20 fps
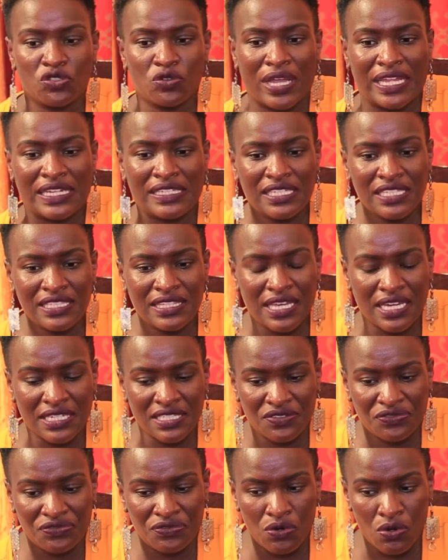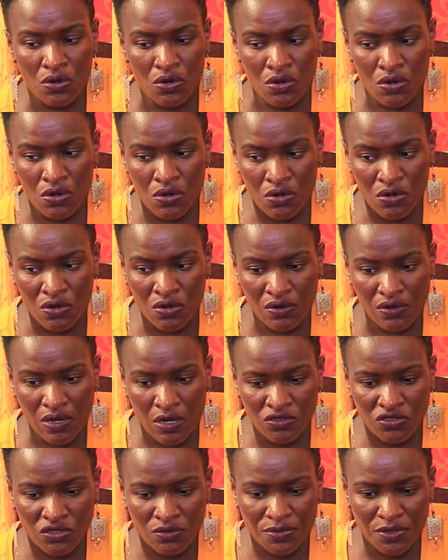so I did that for, I
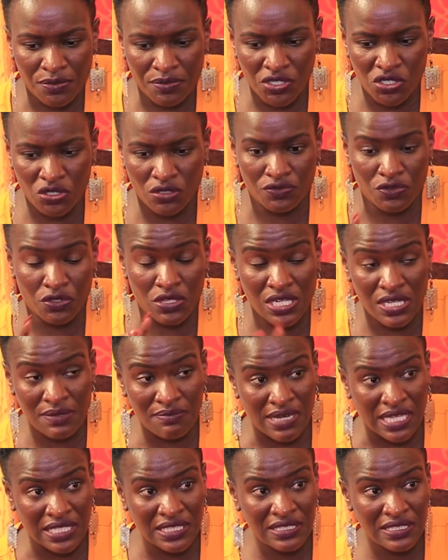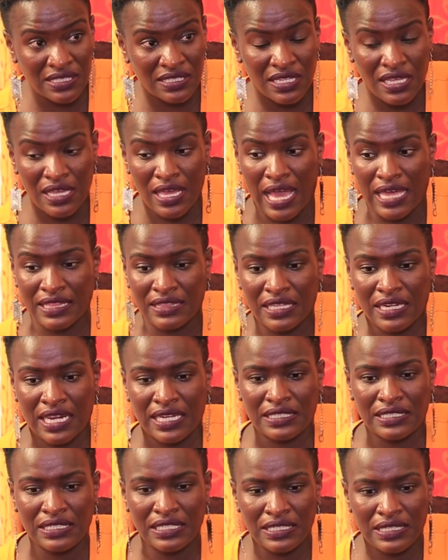was on probation for 3 months and then I
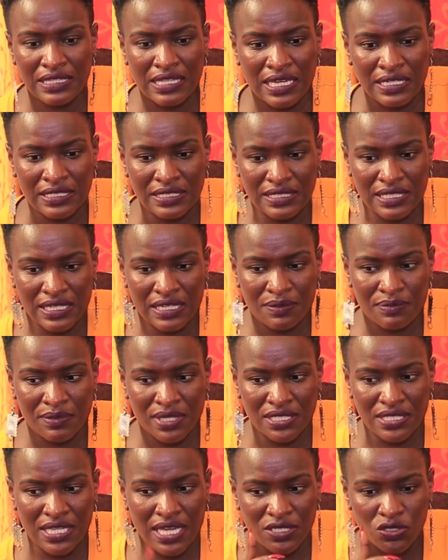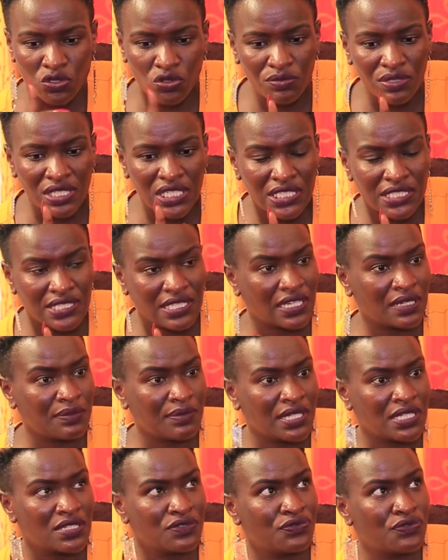did that segment, a 2-minute
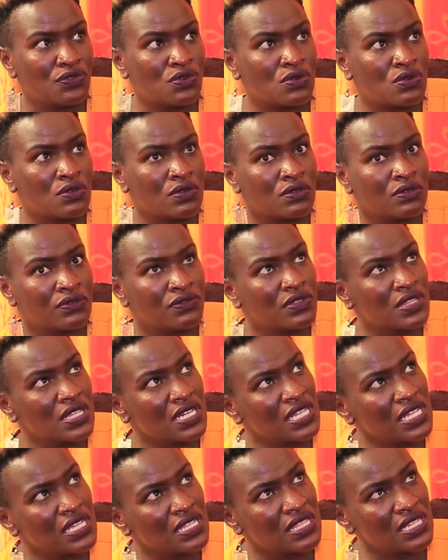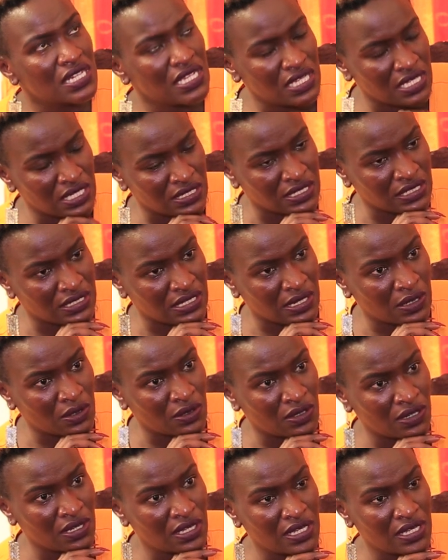segment for three years now.